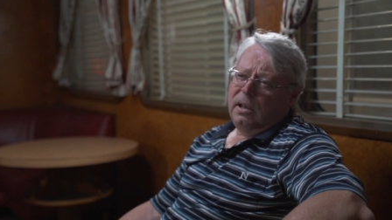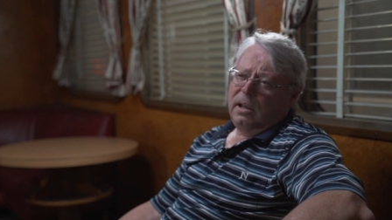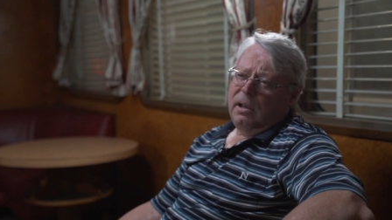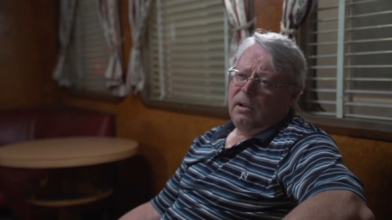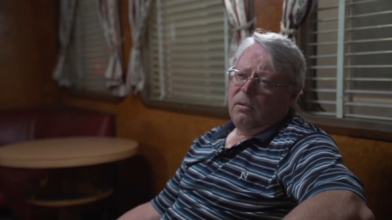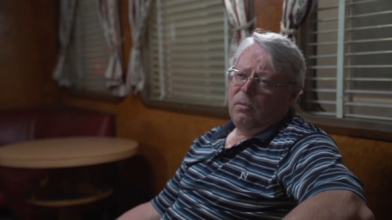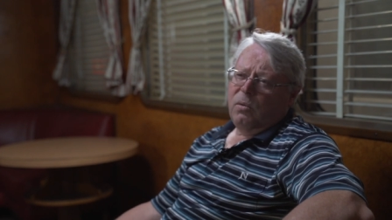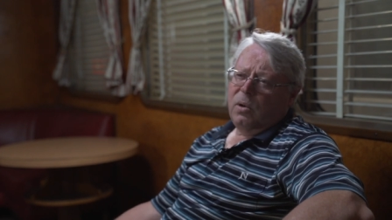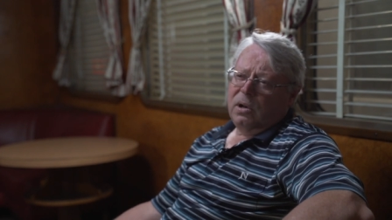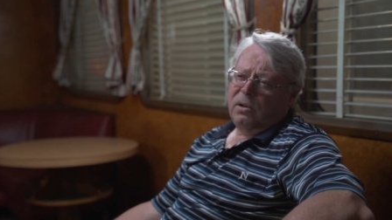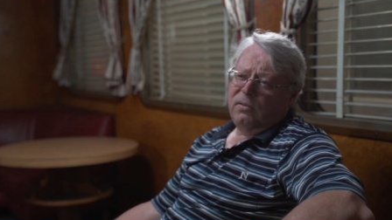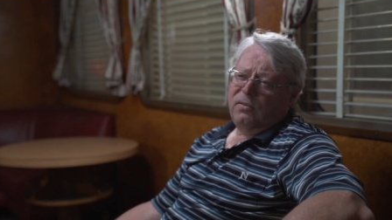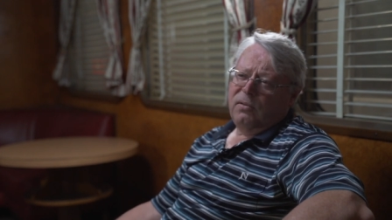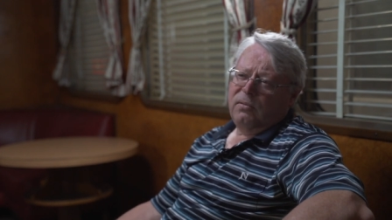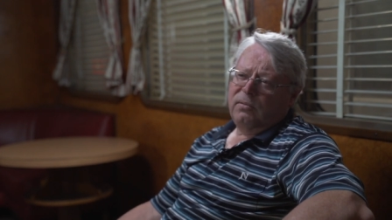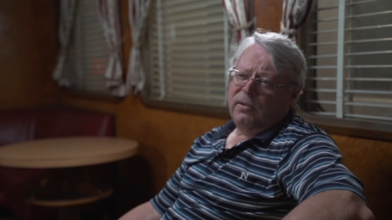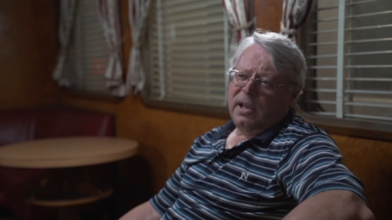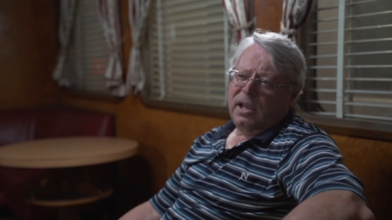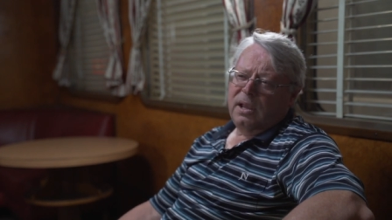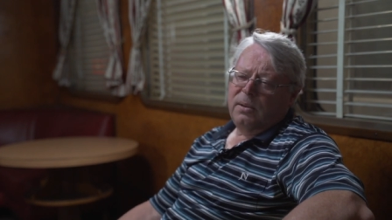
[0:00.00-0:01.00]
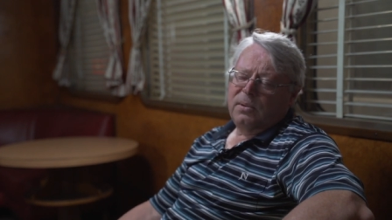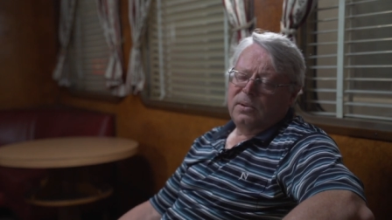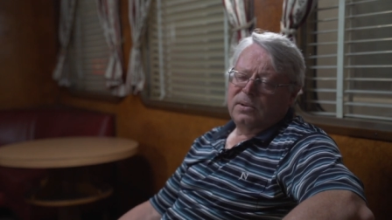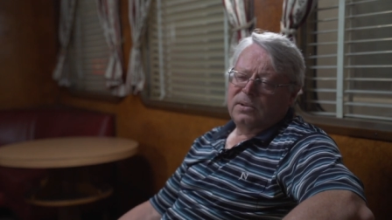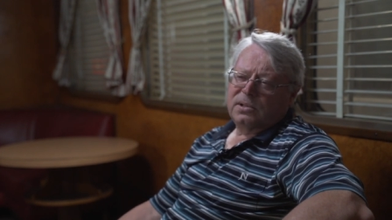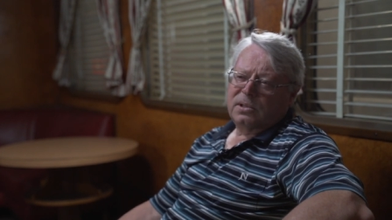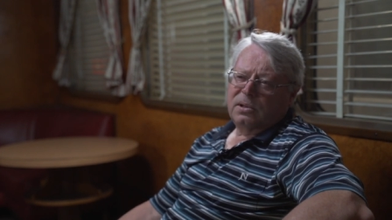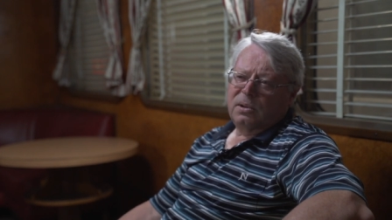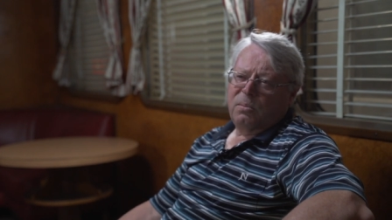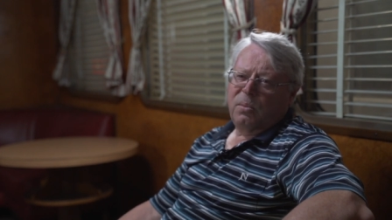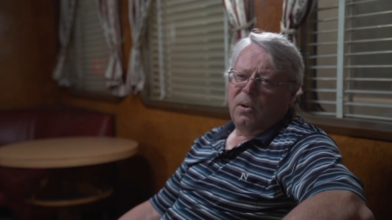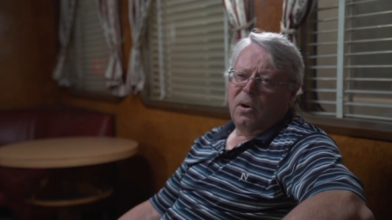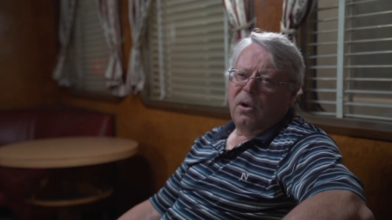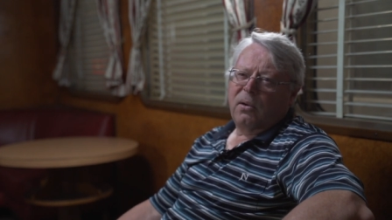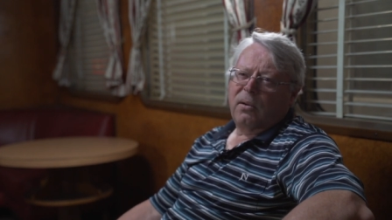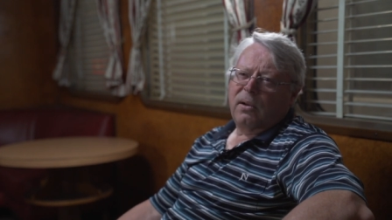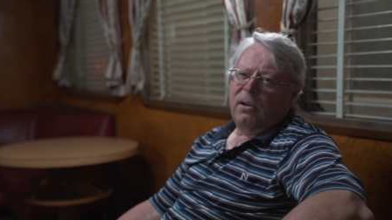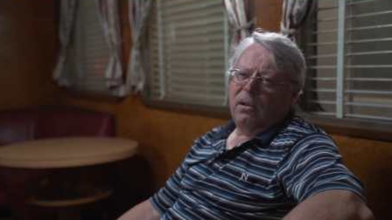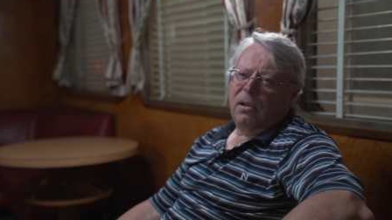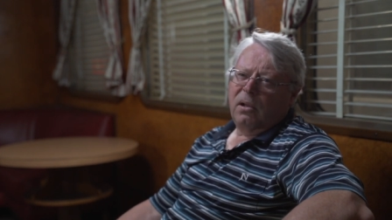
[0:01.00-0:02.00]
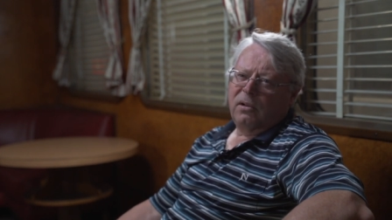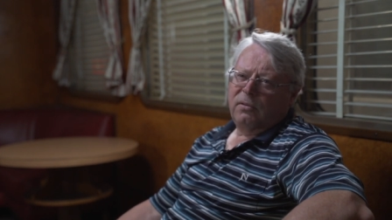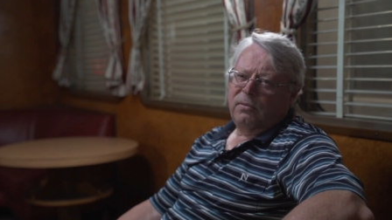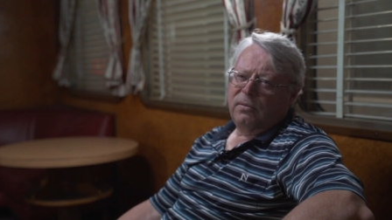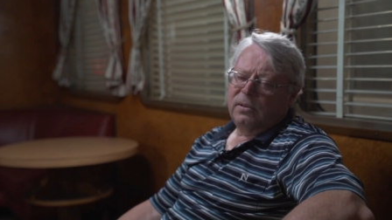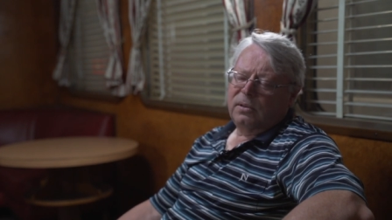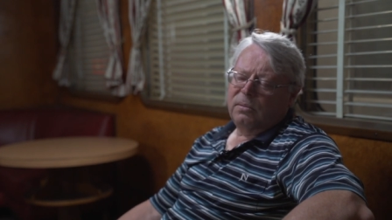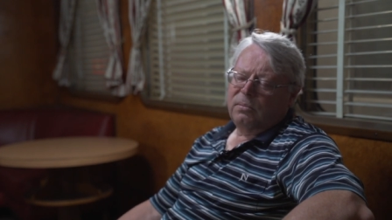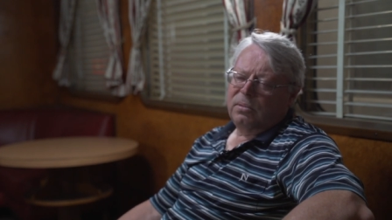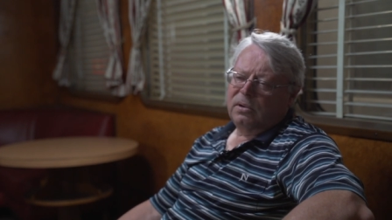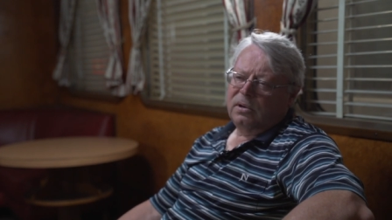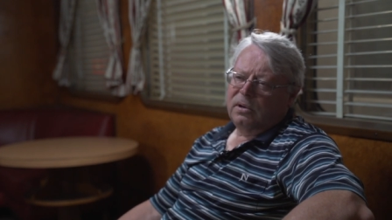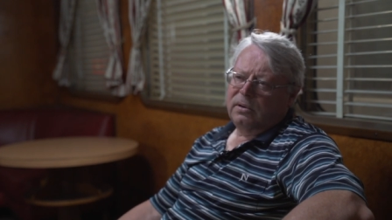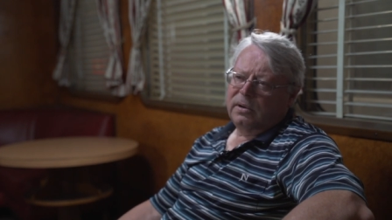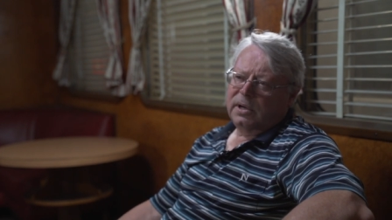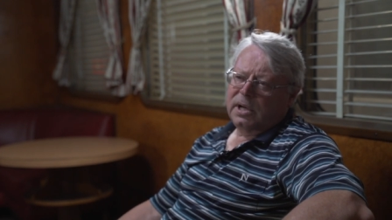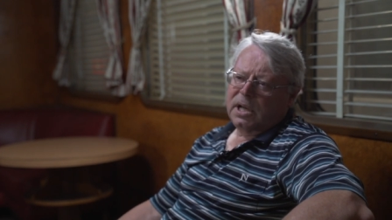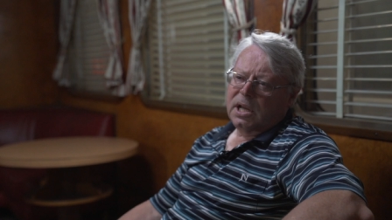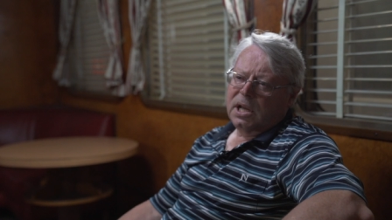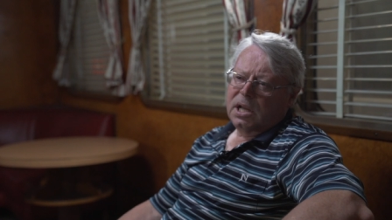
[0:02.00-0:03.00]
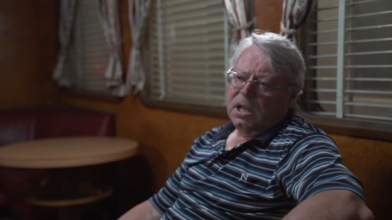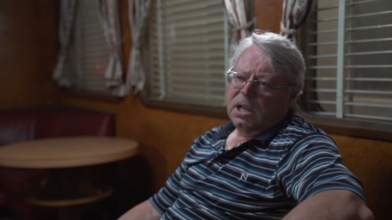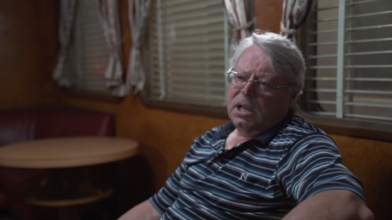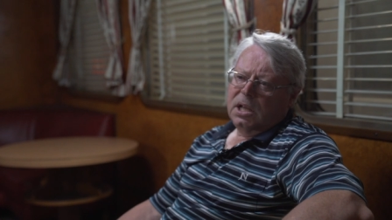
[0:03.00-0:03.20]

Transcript: our wonderful neighbours uh, Pirate Life with the brewery,